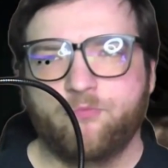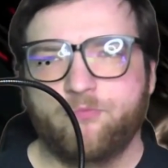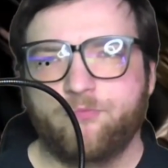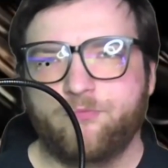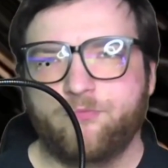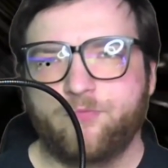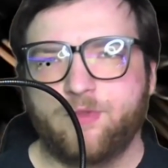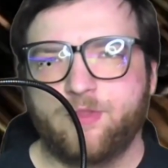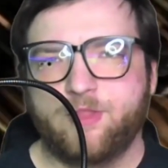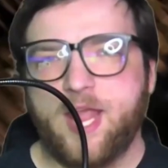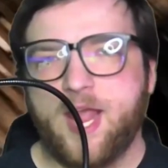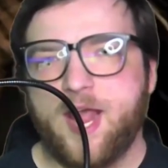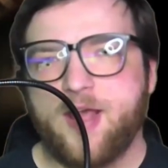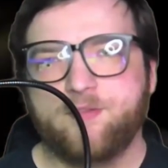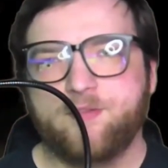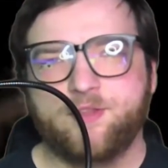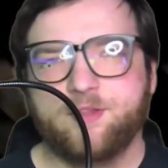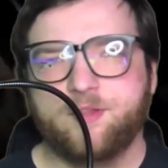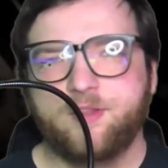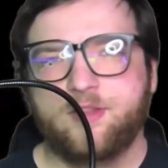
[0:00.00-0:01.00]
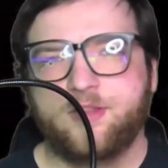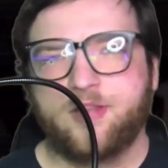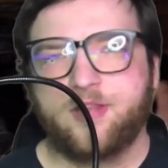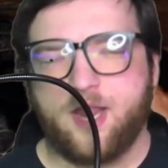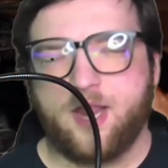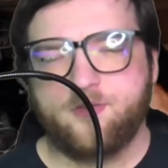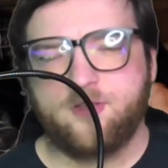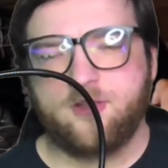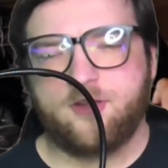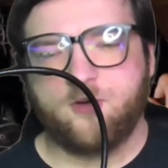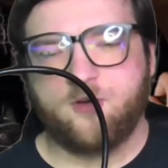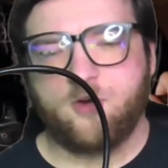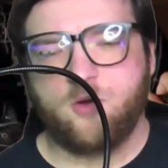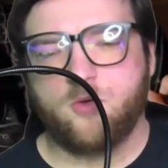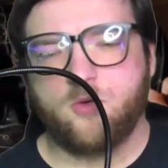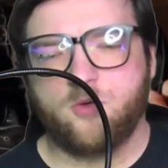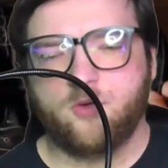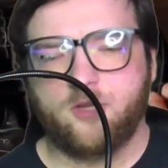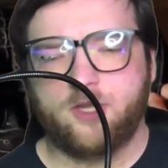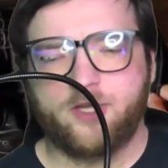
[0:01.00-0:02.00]
They have the they have that
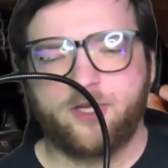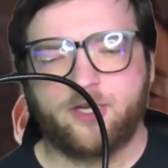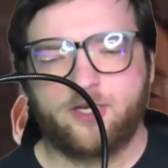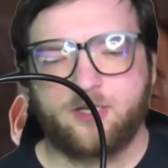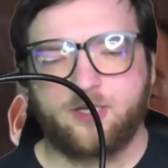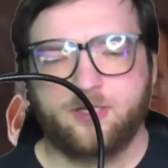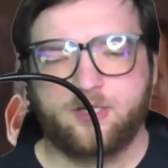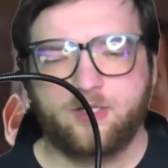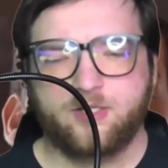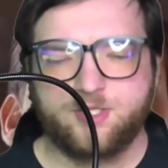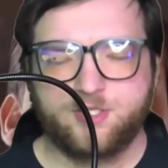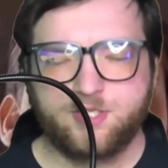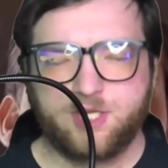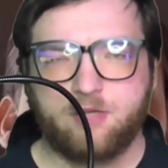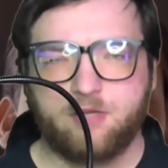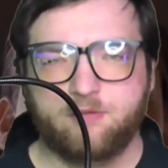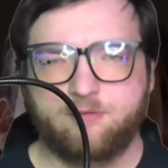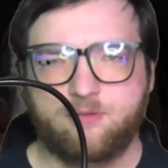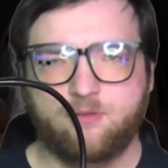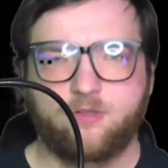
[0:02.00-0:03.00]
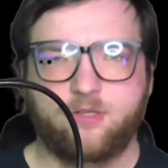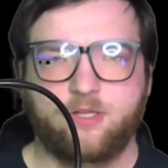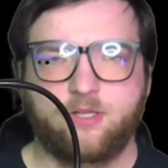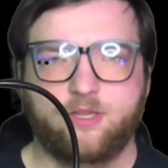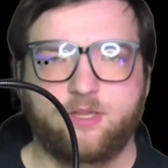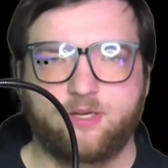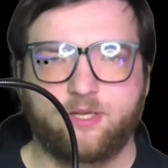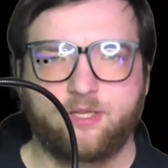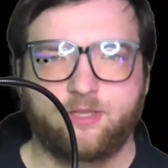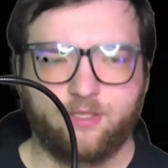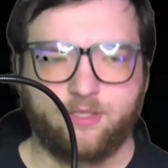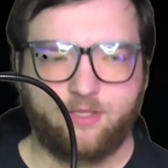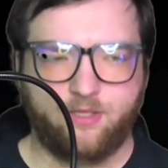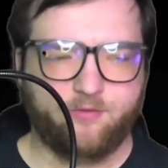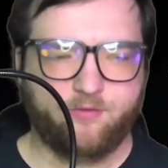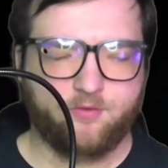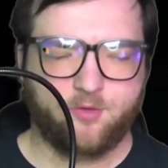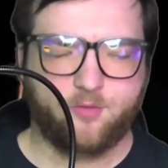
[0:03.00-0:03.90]
whole like scuffle in the, like the living room